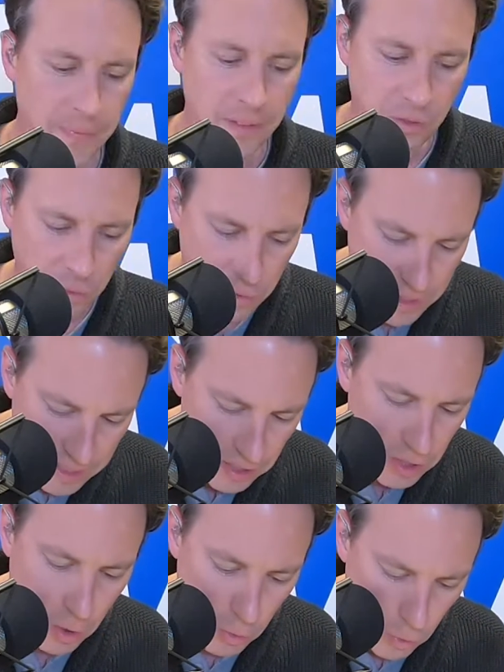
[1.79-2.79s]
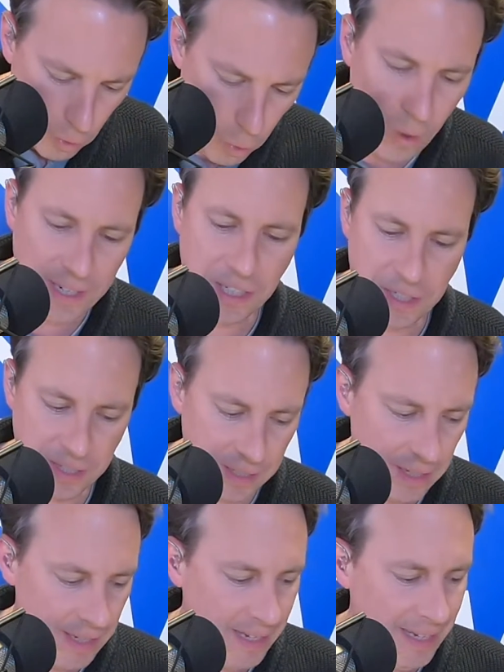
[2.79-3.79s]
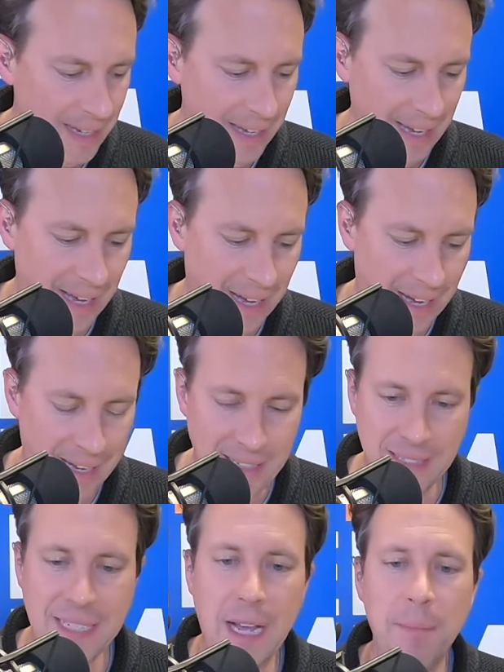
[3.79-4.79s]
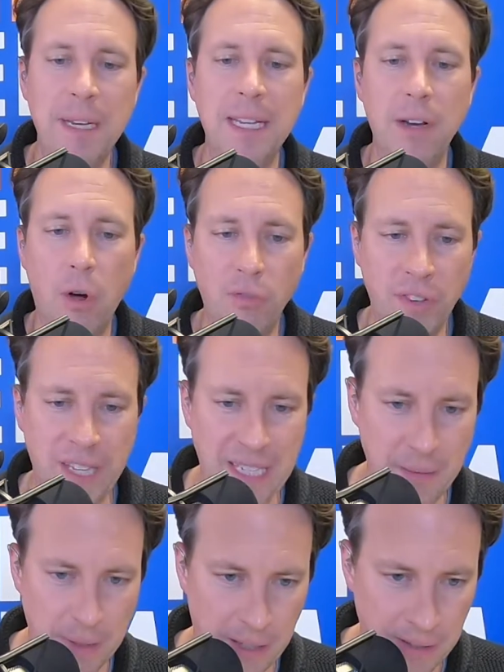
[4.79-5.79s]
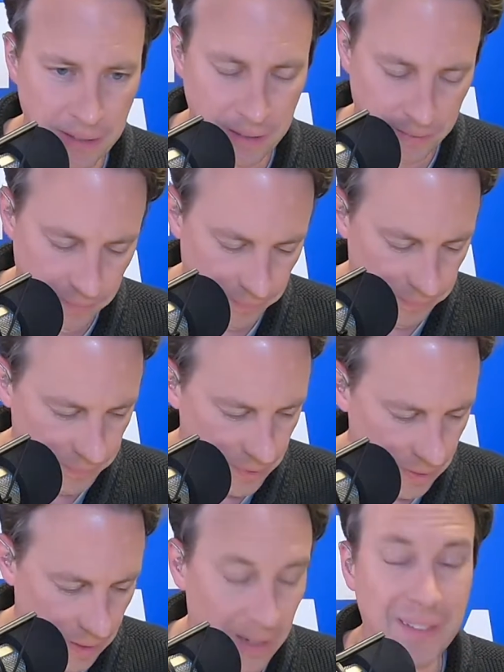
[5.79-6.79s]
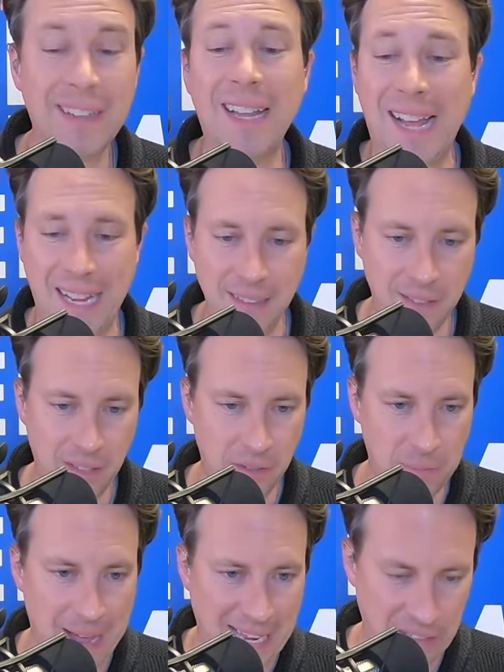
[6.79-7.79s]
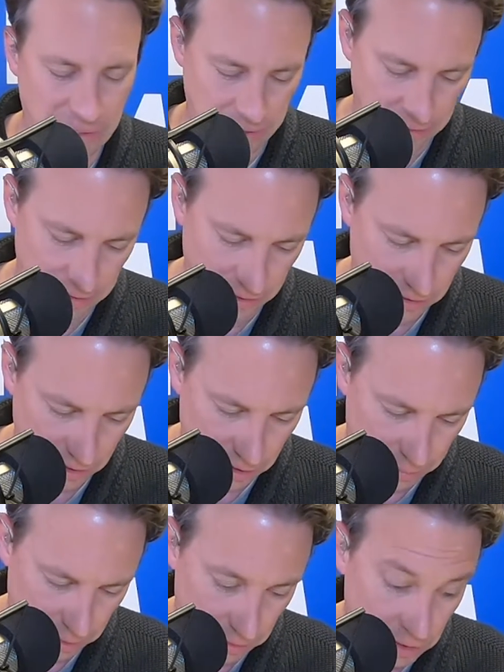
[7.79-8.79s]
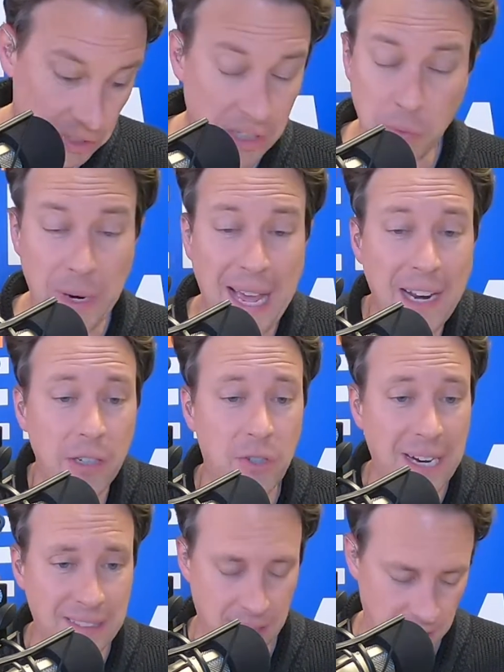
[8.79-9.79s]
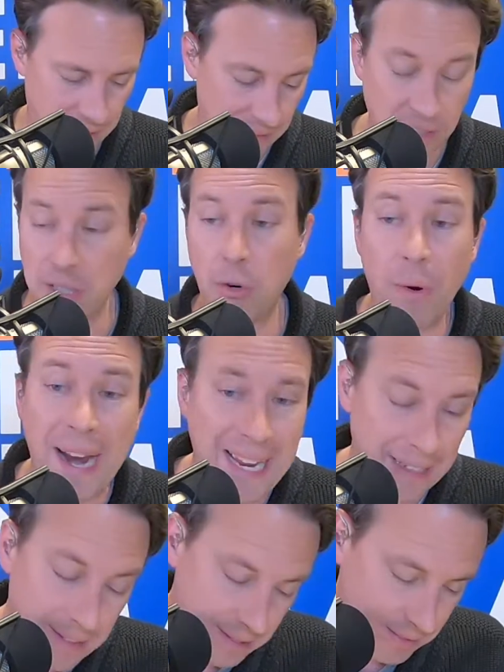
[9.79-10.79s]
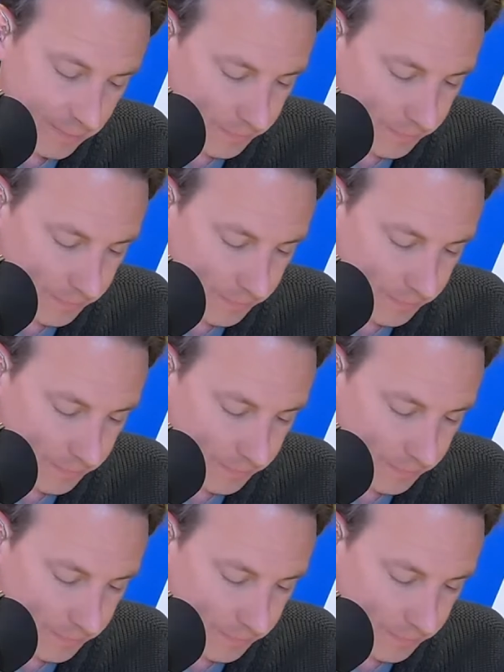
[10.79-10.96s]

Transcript: So this question is coming in over the email a lot, says Madison, the assistant producer. She says, we got to address it. I said, great.